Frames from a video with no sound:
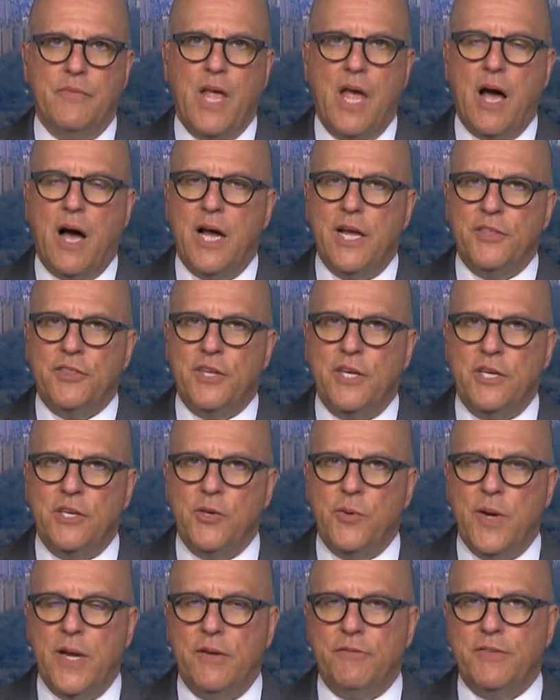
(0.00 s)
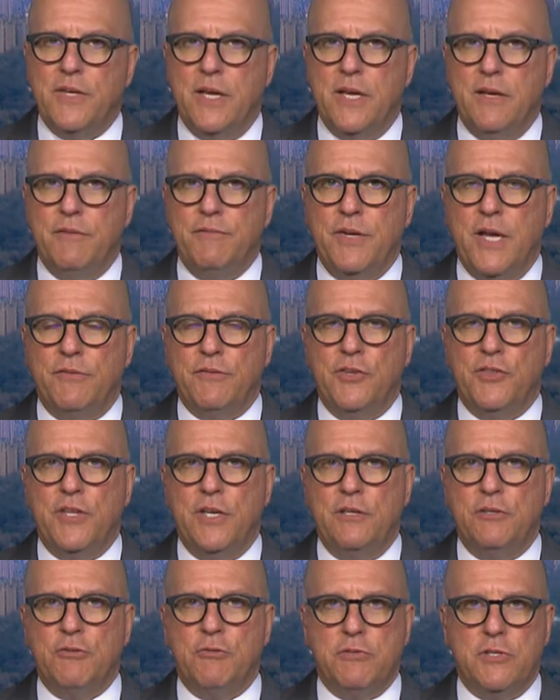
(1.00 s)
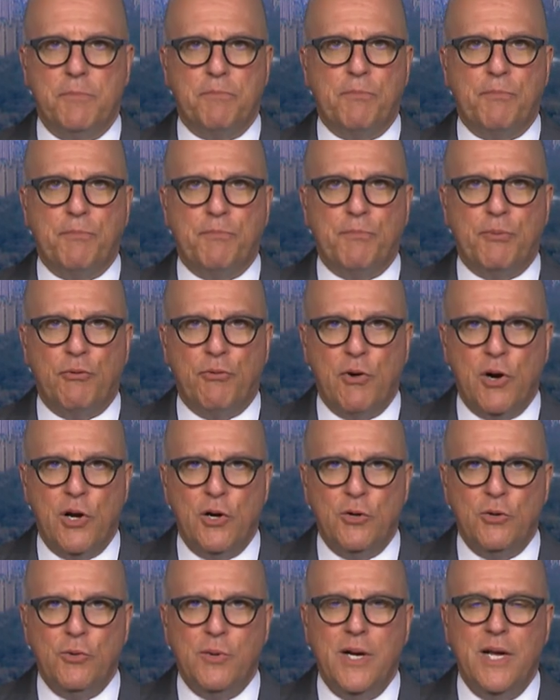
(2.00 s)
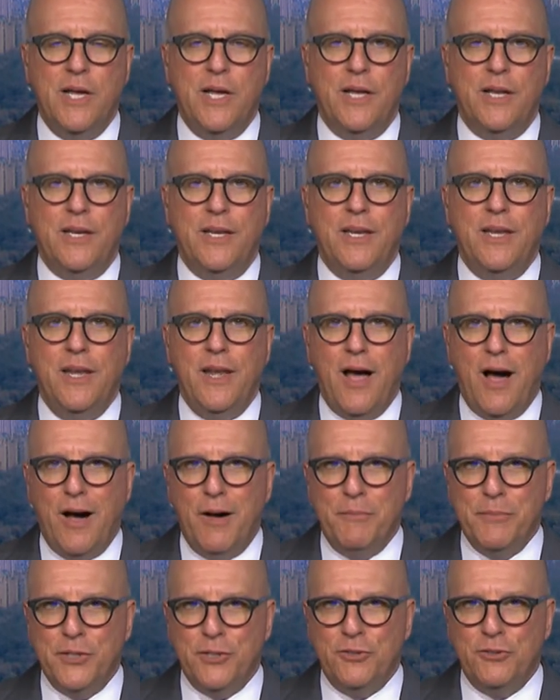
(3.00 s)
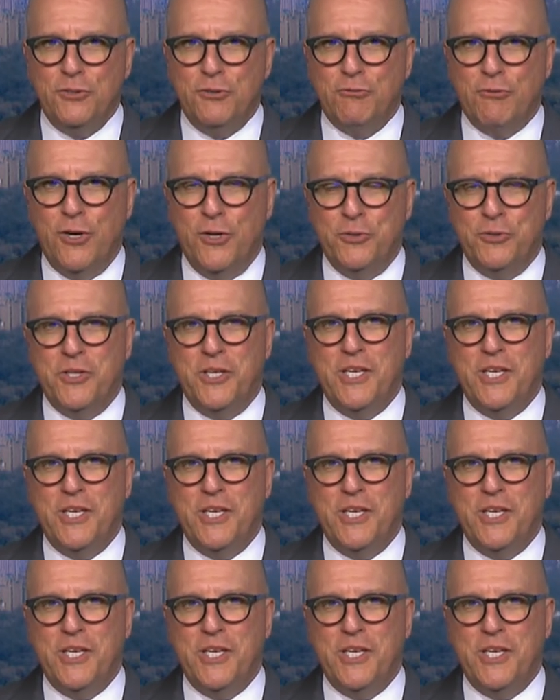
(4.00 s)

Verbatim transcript: I think you have to have, you have to think in terms of pro nominal growth.